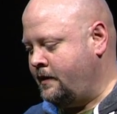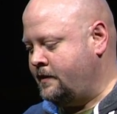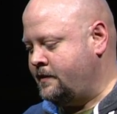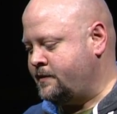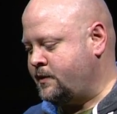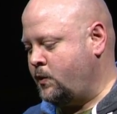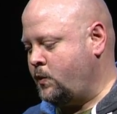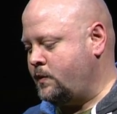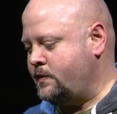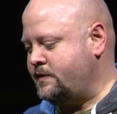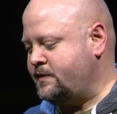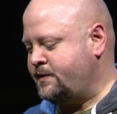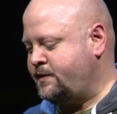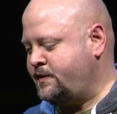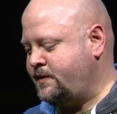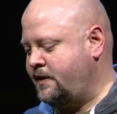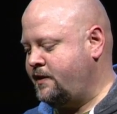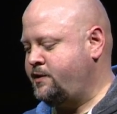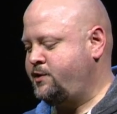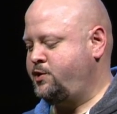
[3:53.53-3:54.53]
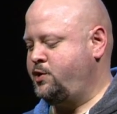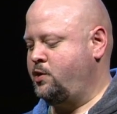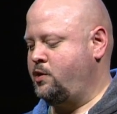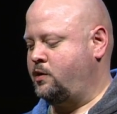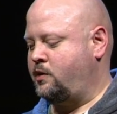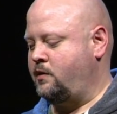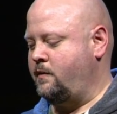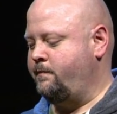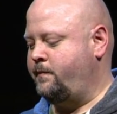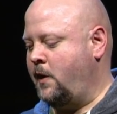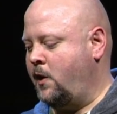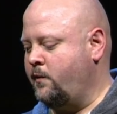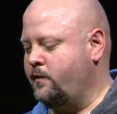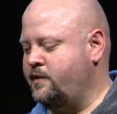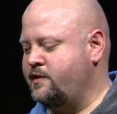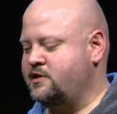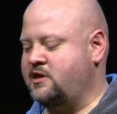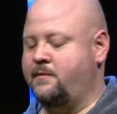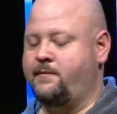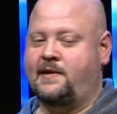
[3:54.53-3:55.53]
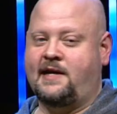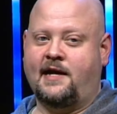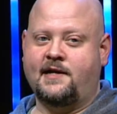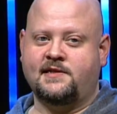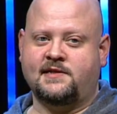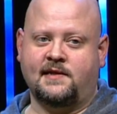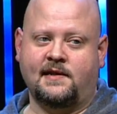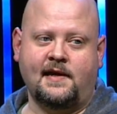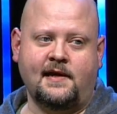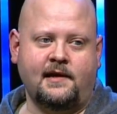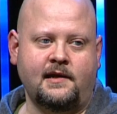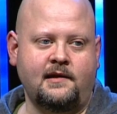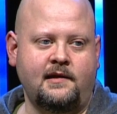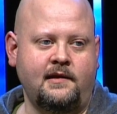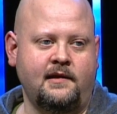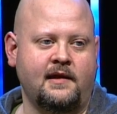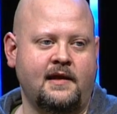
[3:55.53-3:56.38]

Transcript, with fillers: So since your components can be isolated,